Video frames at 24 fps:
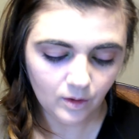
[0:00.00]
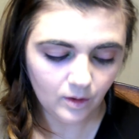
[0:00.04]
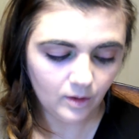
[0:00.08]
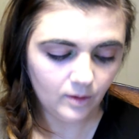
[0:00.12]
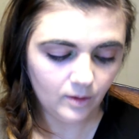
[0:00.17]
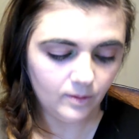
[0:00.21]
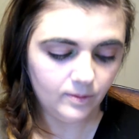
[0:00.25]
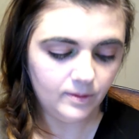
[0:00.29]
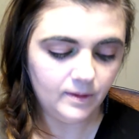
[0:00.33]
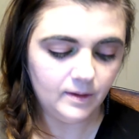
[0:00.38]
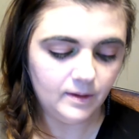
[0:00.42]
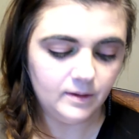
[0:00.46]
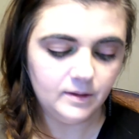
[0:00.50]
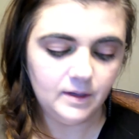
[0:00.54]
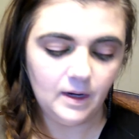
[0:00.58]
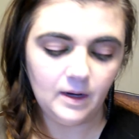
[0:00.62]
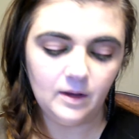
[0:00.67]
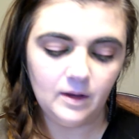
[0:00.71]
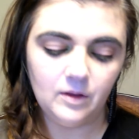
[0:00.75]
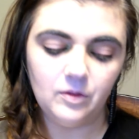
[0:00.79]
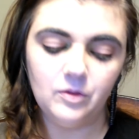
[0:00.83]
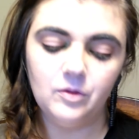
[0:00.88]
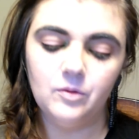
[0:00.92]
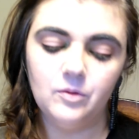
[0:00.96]
And then
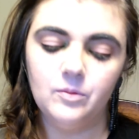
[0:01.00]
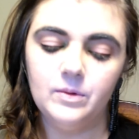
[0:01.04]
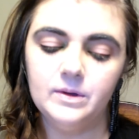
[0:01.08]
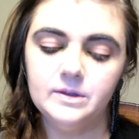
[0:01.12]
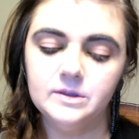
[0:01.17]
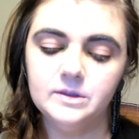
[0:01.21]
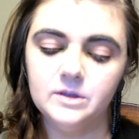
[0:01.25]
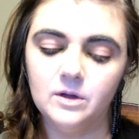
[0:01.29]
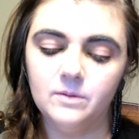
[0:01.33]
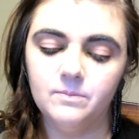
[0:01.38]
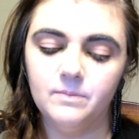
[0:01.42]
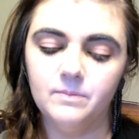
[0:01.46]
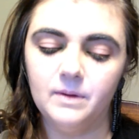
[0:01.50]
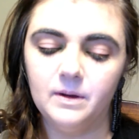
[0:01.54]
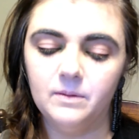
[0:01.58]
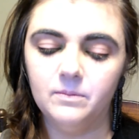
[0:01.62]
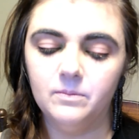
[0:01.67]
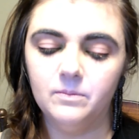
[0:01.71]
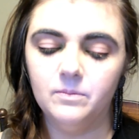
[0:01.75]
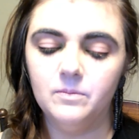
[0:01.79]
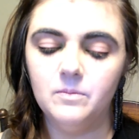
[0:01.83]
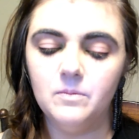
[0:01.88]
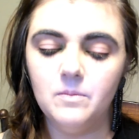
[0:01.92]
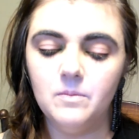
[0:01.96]
taking the rest on my
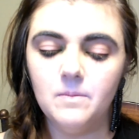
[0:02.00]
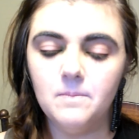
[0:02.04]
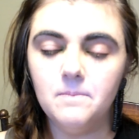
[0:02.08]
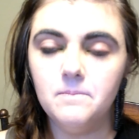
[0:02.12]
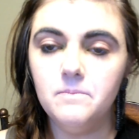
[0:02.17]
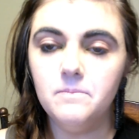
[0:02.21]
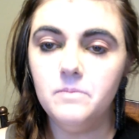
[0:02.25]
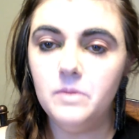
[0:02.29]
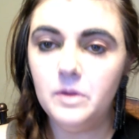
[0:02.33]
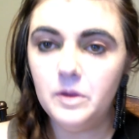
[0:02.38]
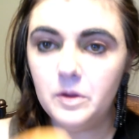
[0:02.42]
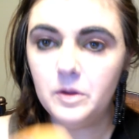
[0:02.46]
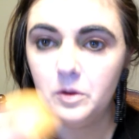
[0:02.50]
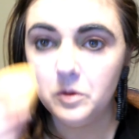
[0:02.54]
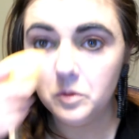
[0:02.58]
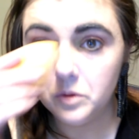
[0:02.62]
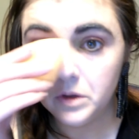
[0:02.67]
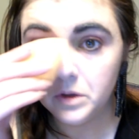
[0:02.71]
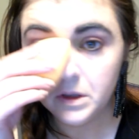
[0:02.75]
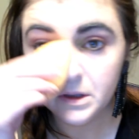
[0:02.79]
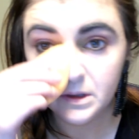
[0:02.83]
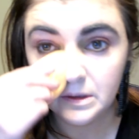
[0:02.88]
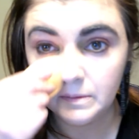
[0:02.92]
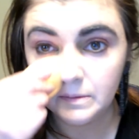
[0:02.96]

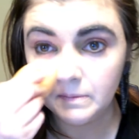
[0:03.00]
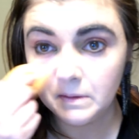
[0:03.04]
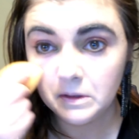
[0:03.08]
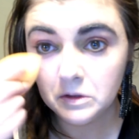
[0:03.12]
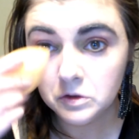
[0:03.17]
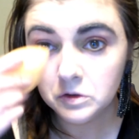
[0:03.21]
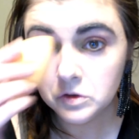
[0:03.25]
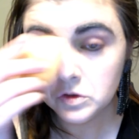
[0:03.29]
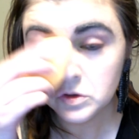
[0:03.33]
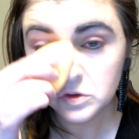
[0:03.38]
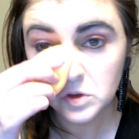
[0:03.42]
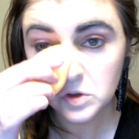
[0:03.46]
beauty sponge.